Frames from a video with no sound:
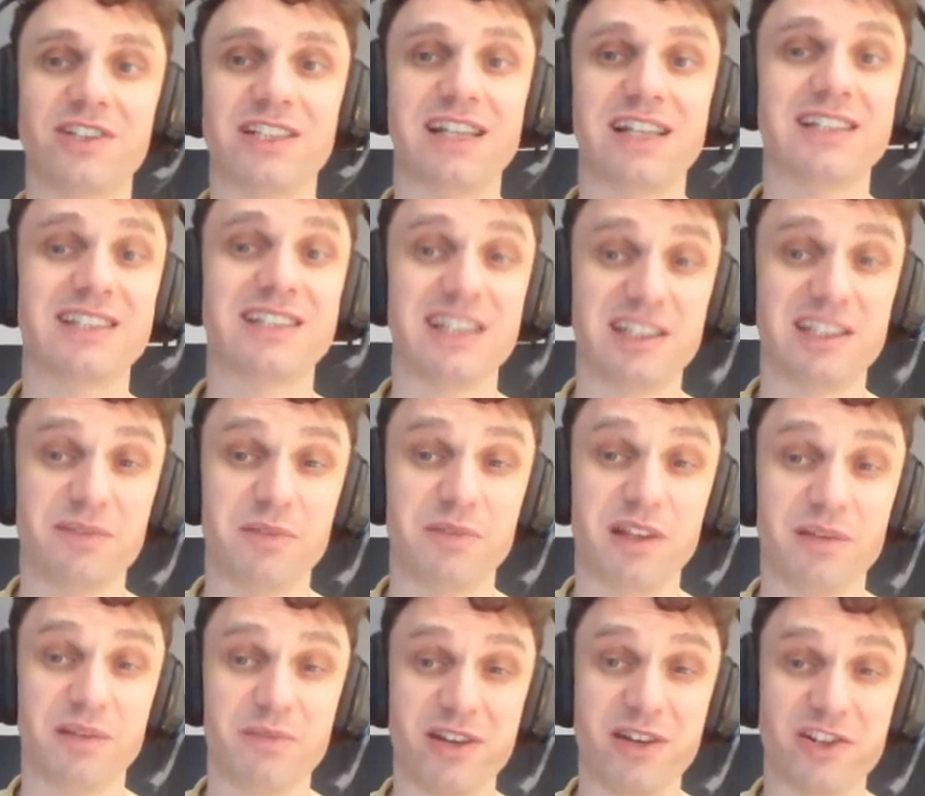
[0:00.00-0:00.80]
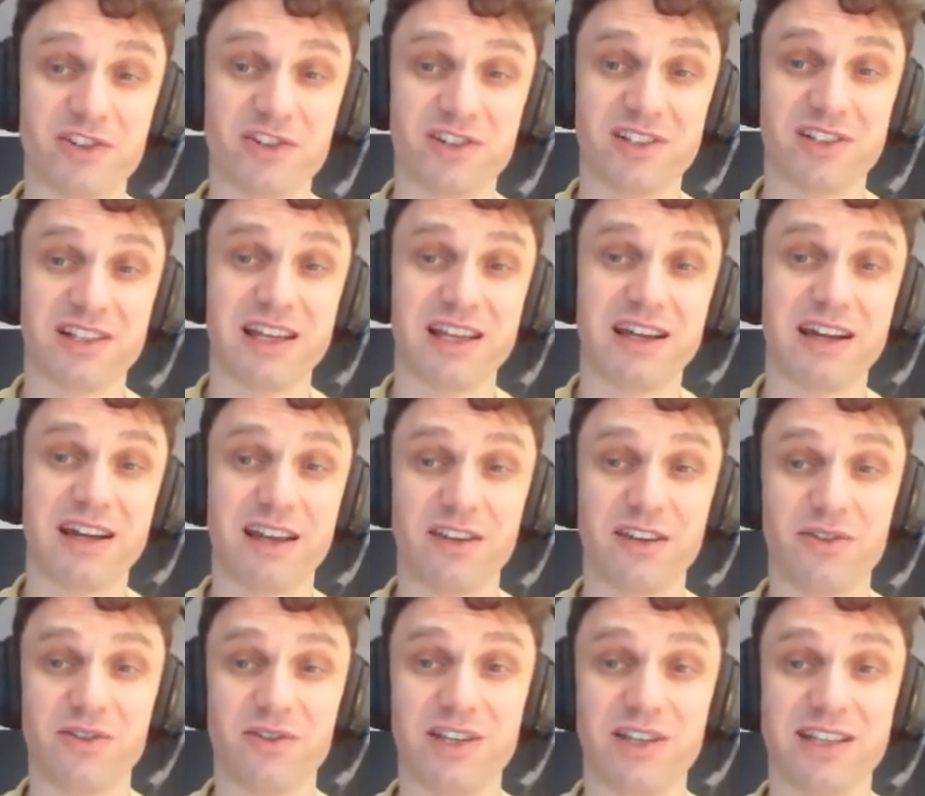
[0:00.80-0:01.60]
assessment measures like
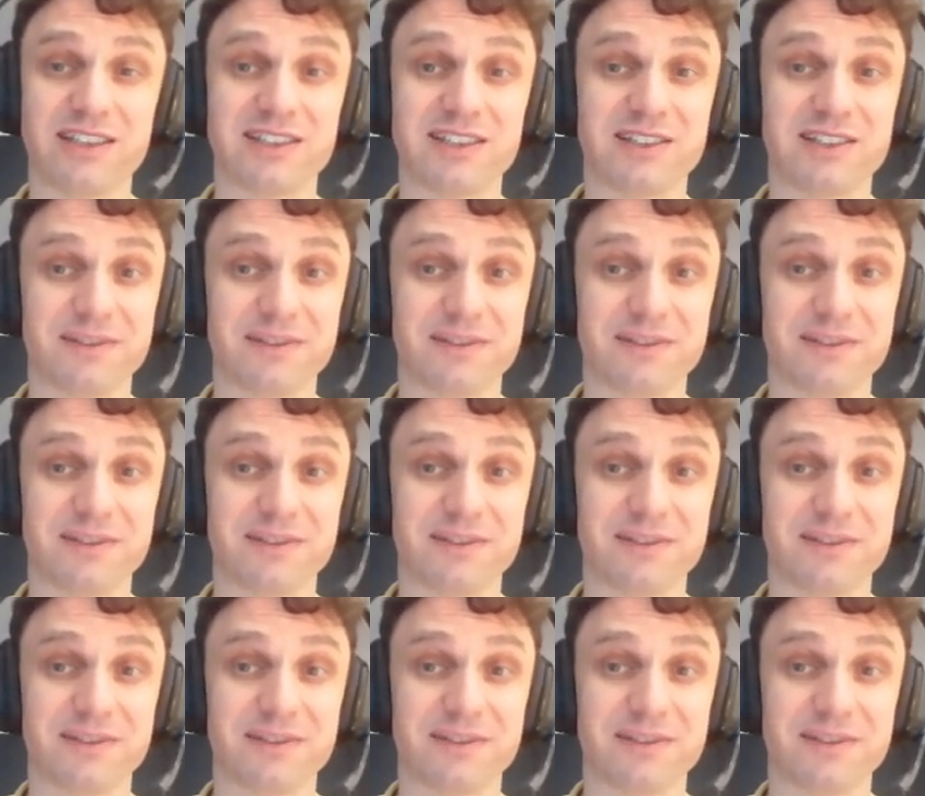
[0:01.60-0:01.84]
IQ tests.